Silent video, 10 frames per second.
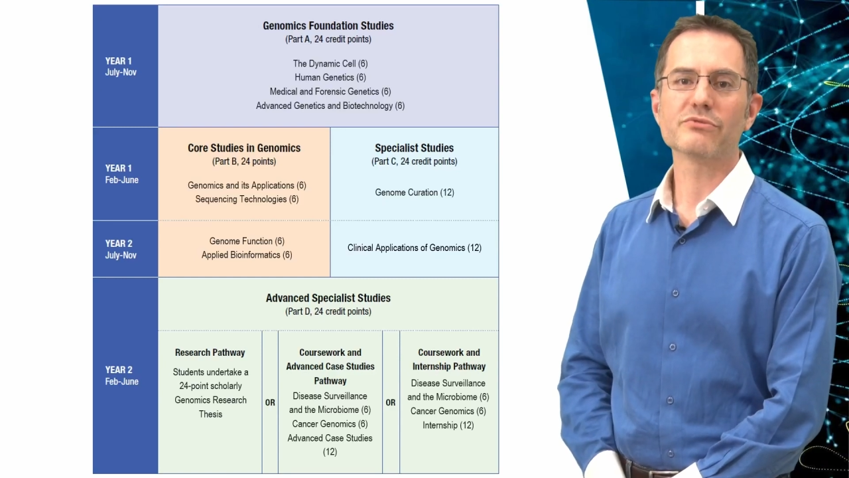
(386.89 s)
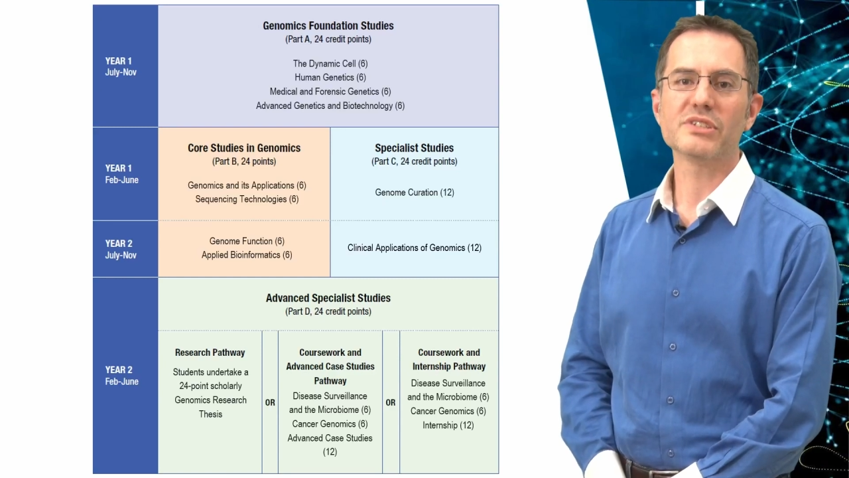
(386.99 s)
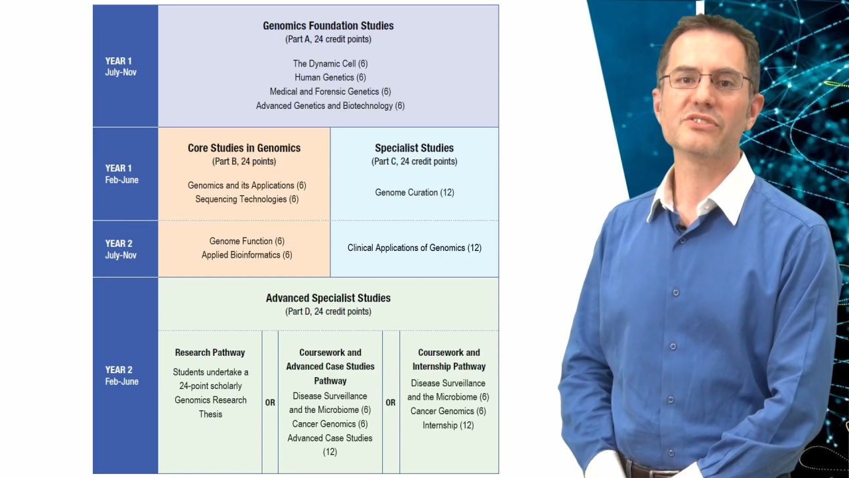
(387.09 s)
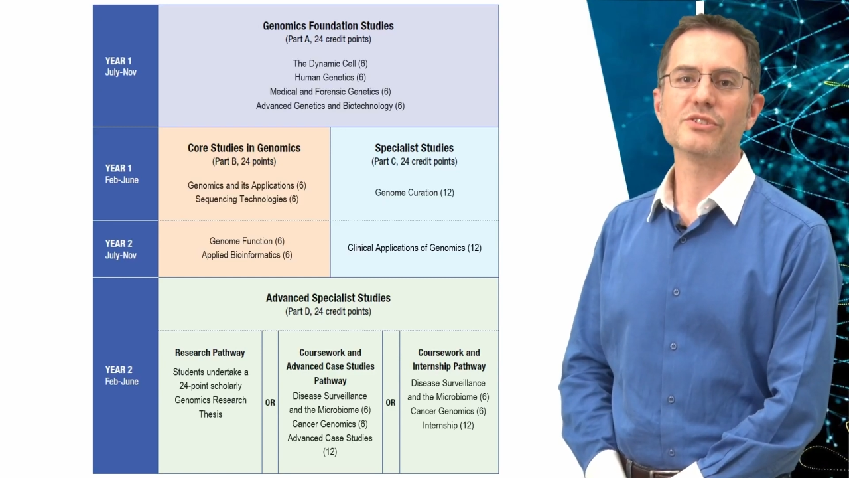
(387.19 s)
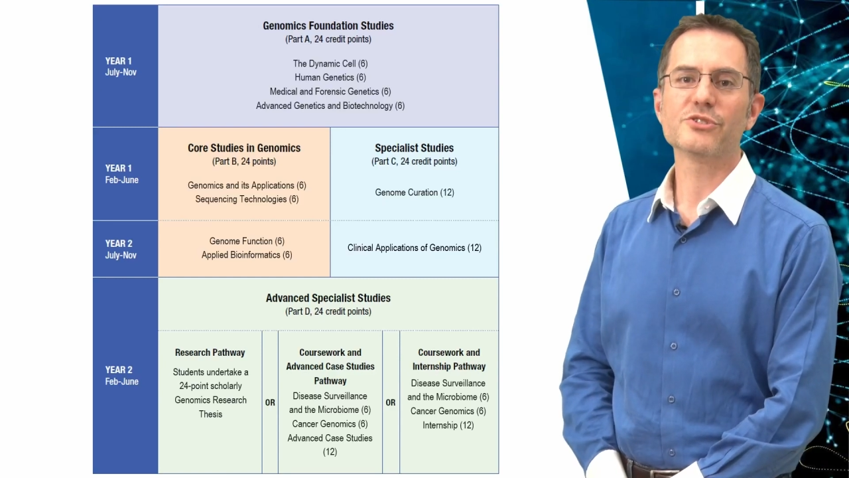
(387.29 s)

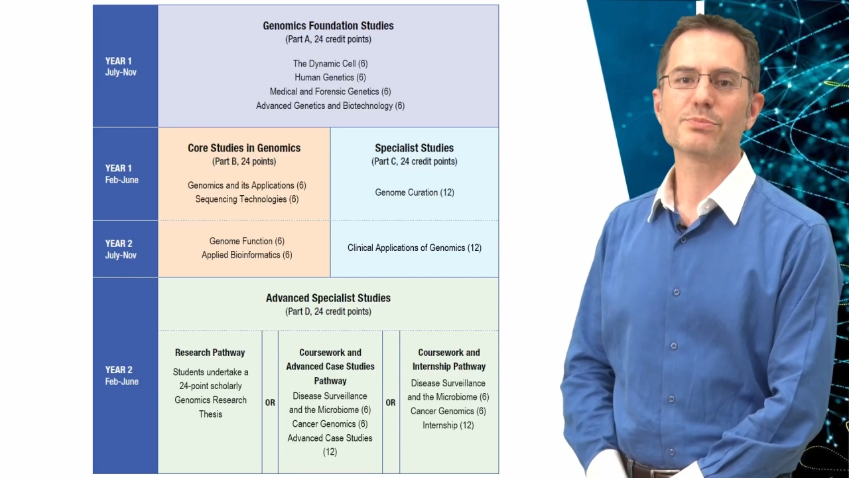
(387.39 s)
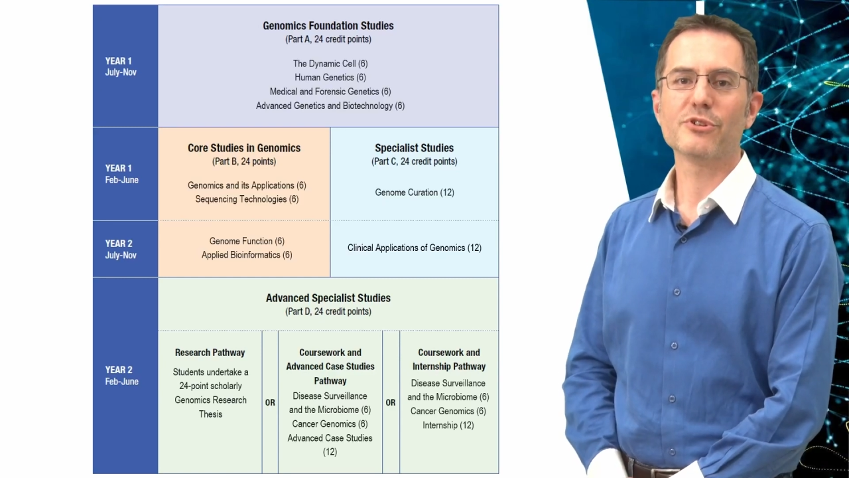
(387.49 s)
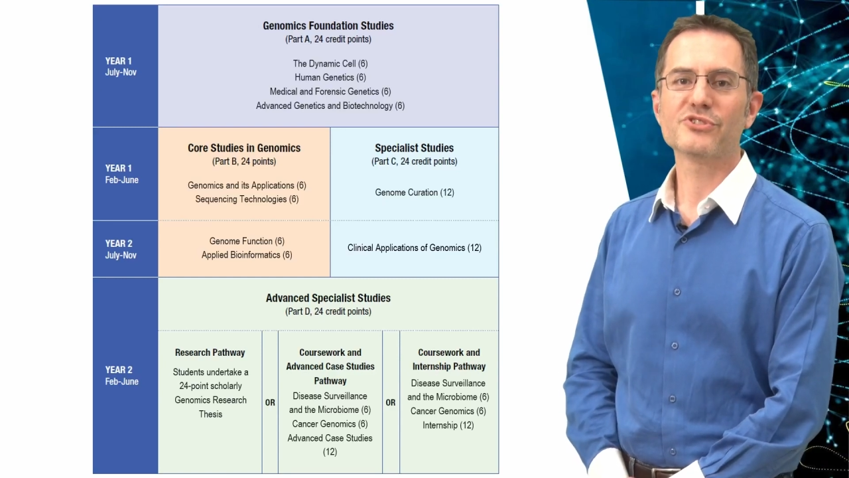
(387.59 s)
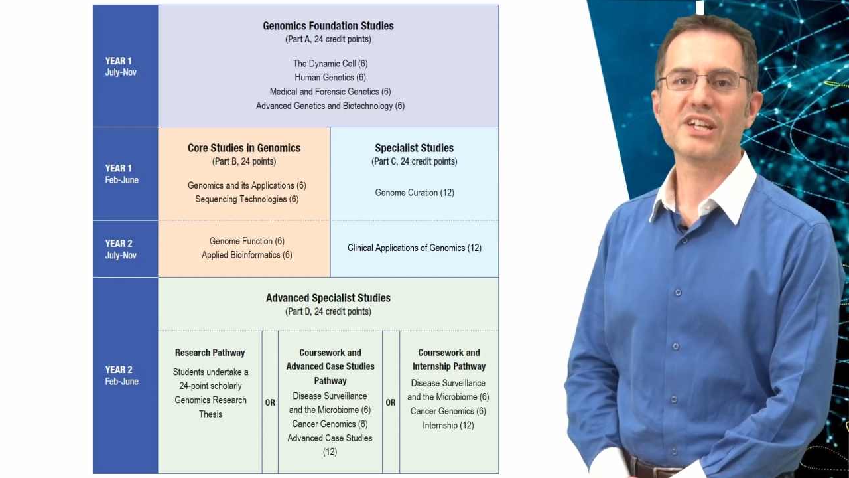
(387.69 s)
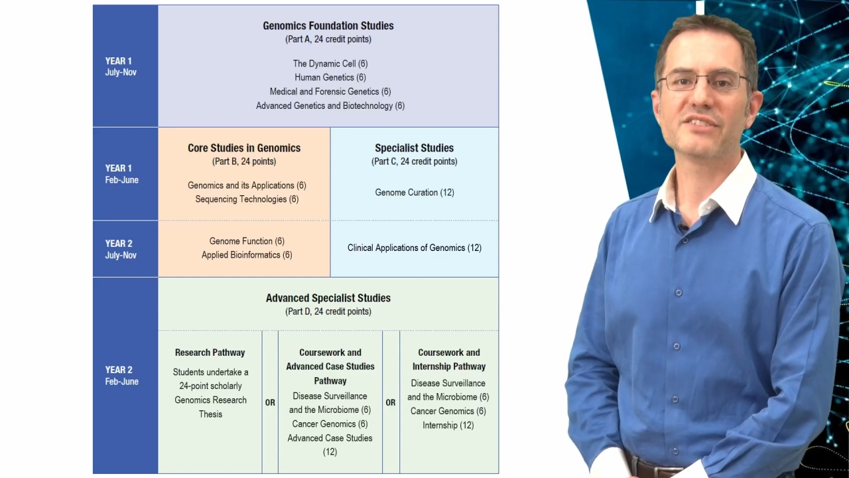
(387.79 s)
research
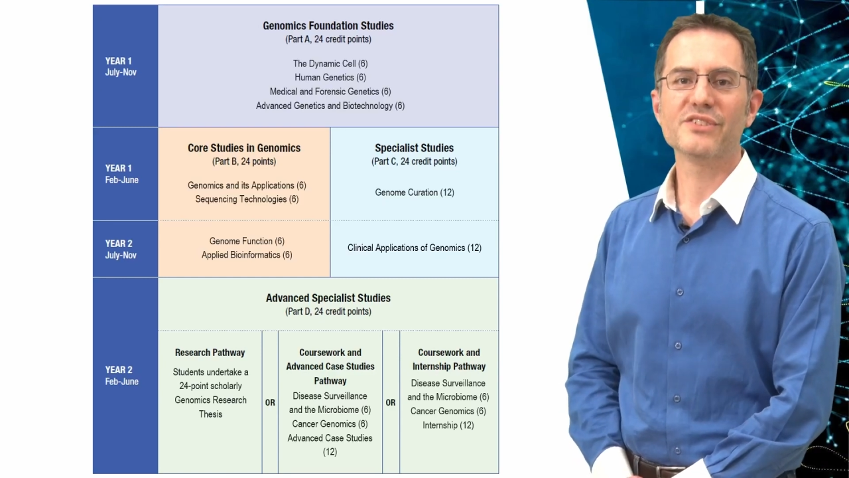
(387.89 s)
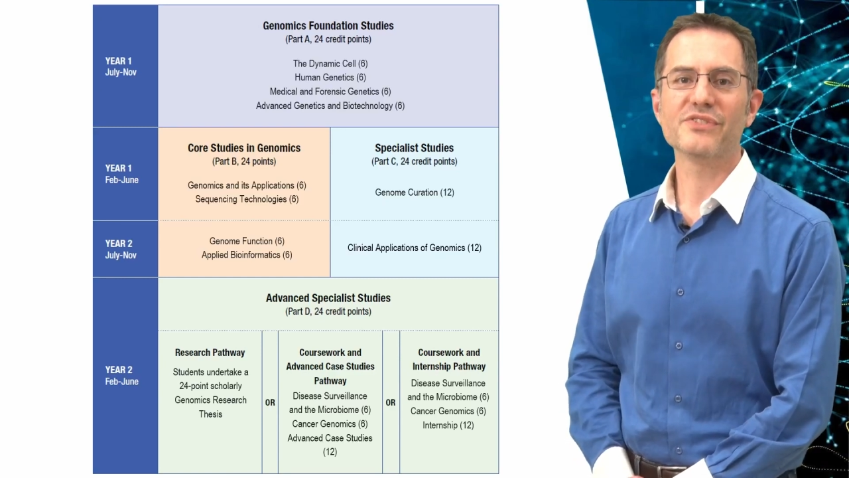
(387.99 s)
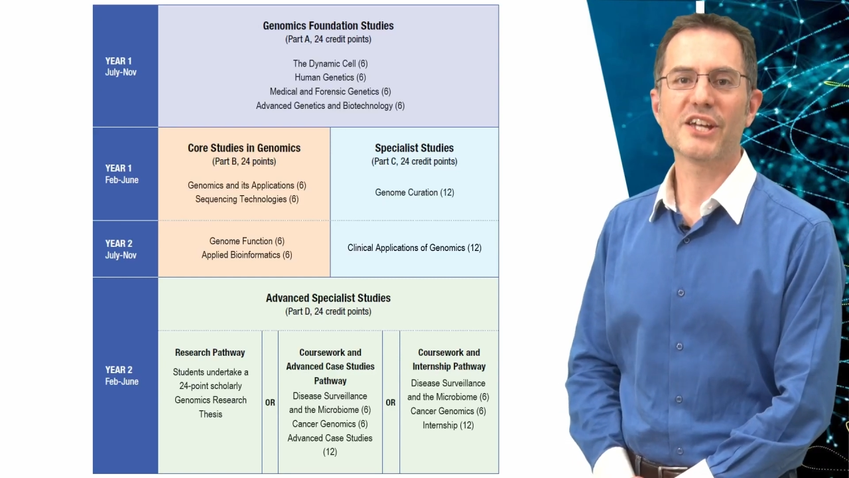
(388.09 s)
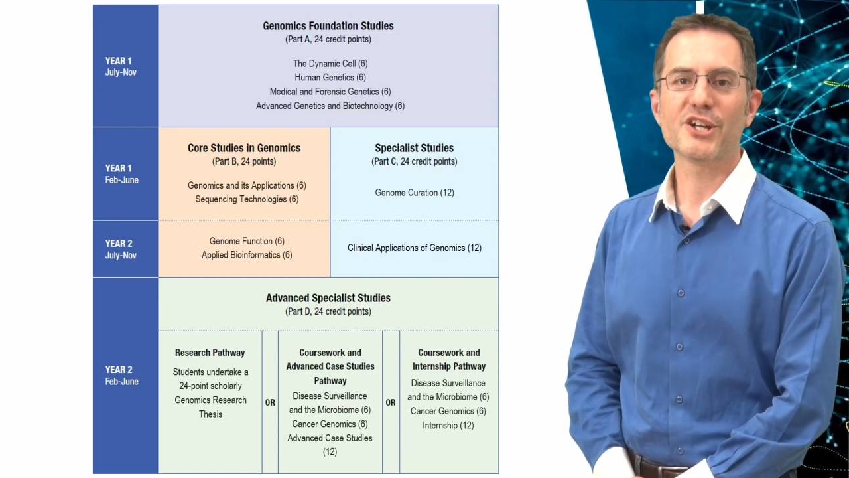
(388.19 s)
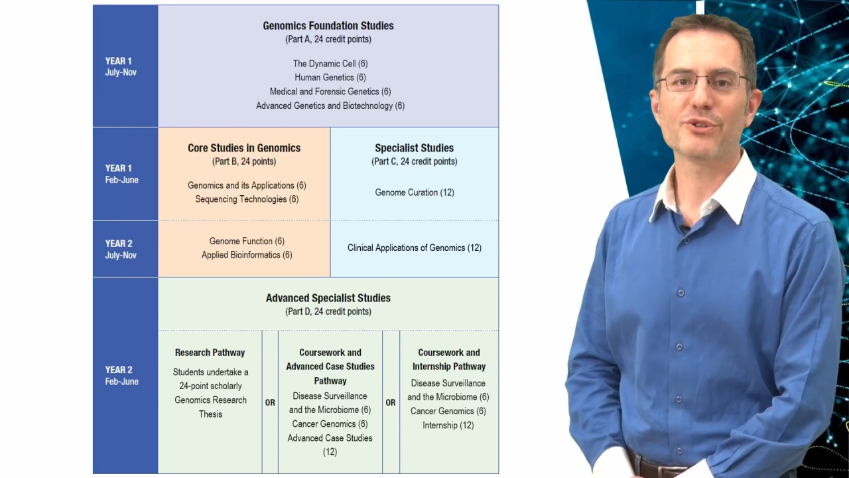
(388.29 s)
project in
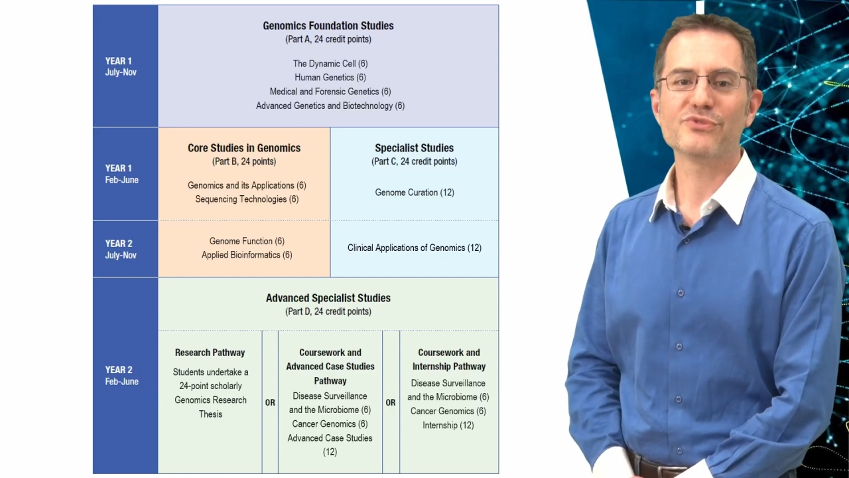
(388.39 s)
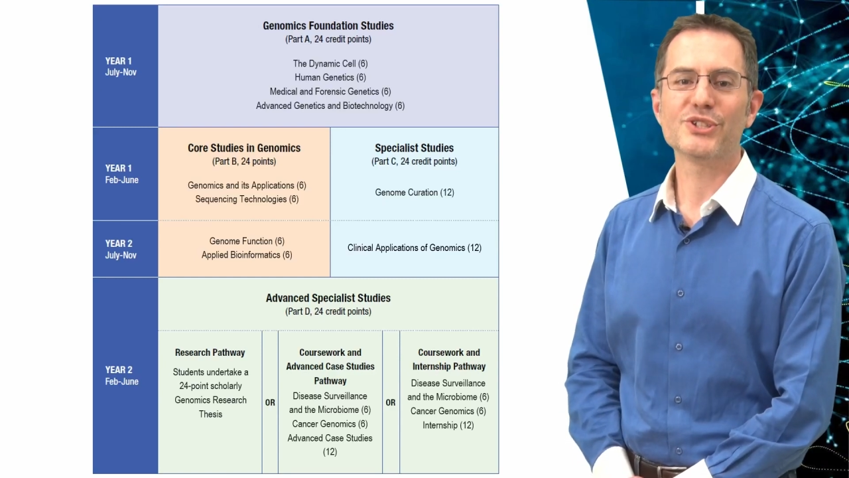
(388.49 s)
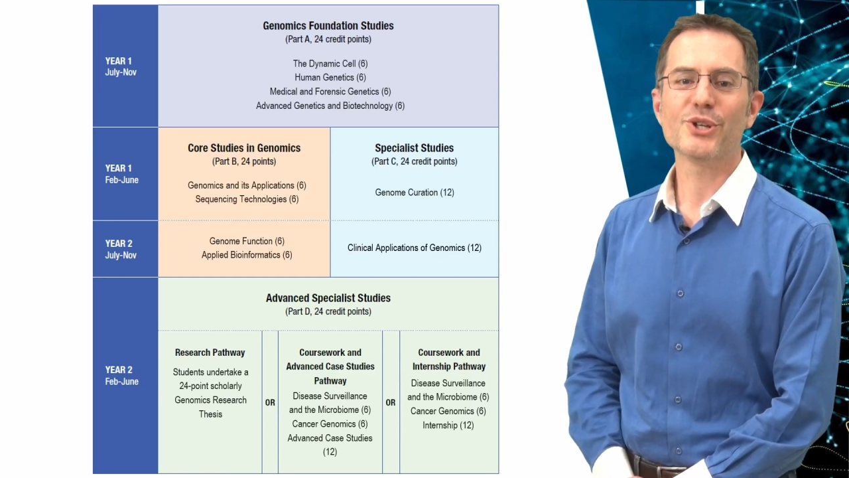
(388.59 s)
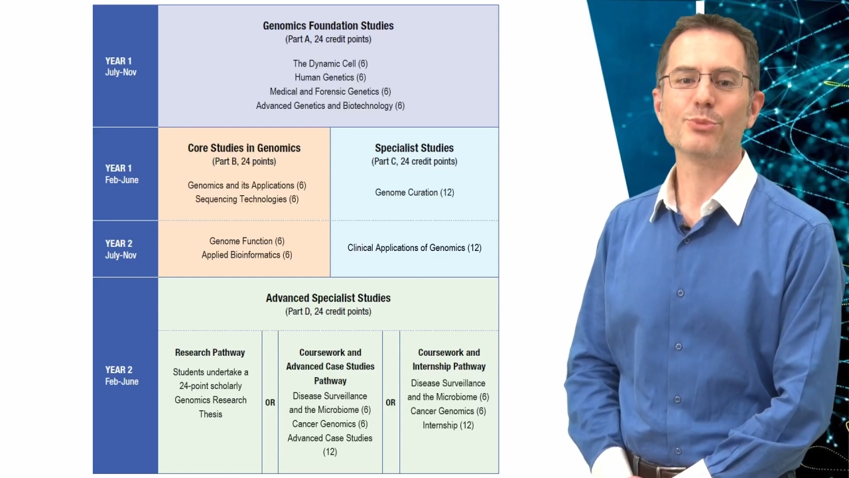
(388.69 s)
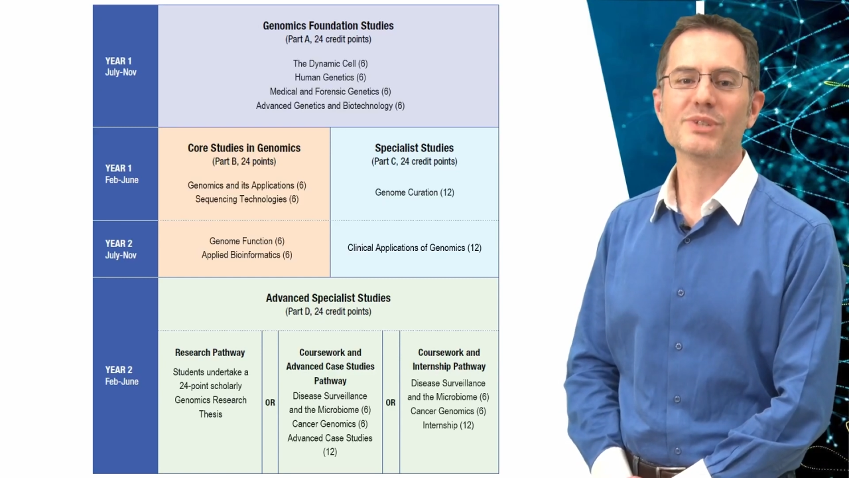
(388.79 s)
the area of
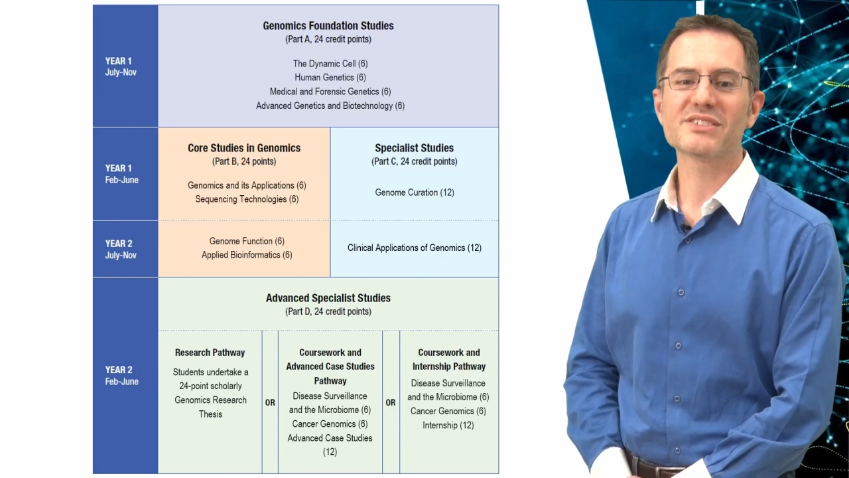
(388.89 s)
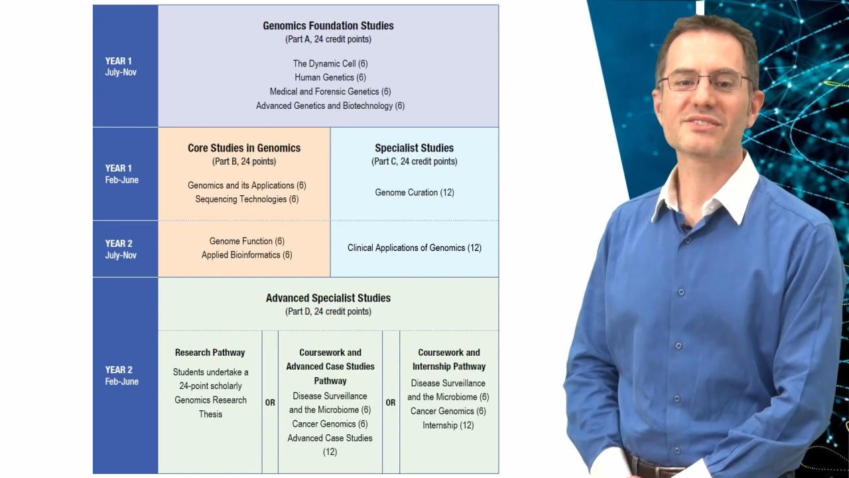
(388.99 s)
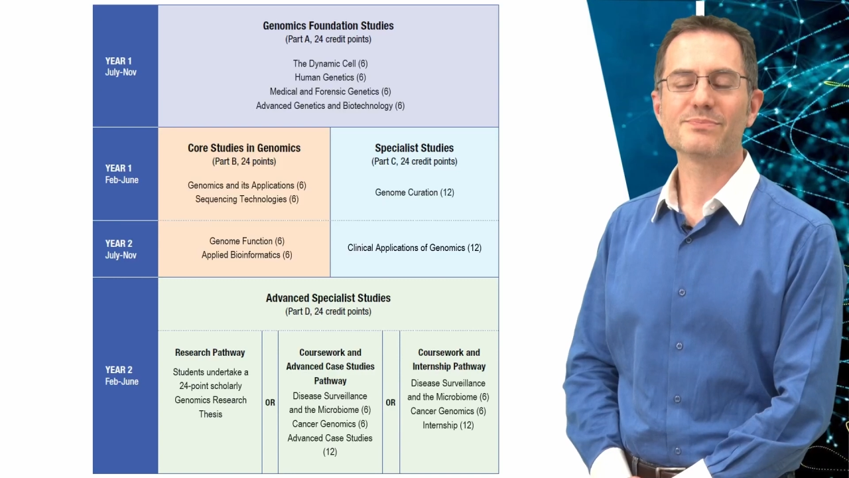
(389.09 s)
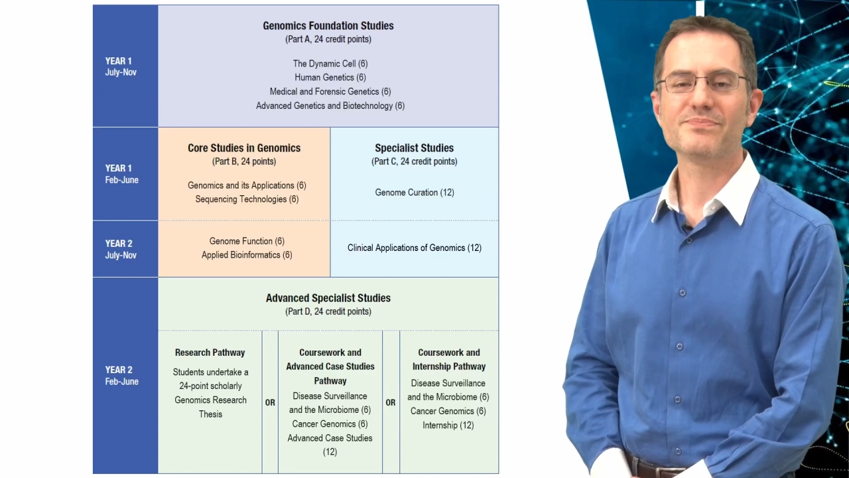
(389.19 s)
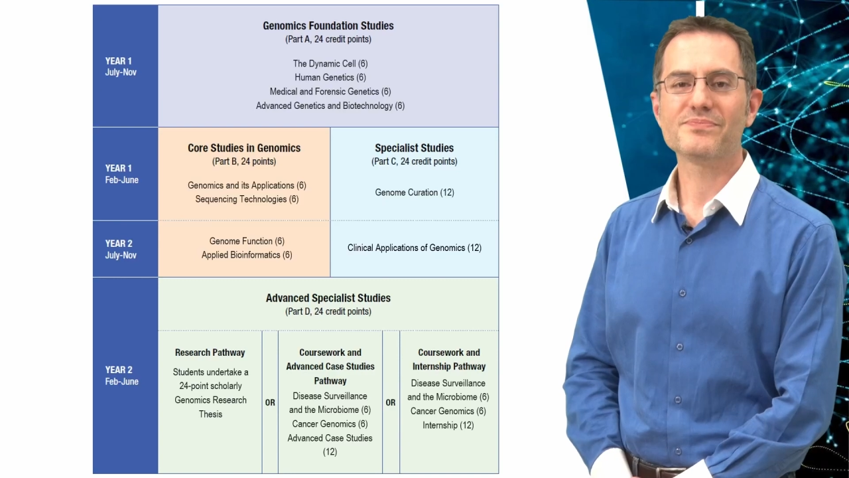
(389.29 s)
genomics.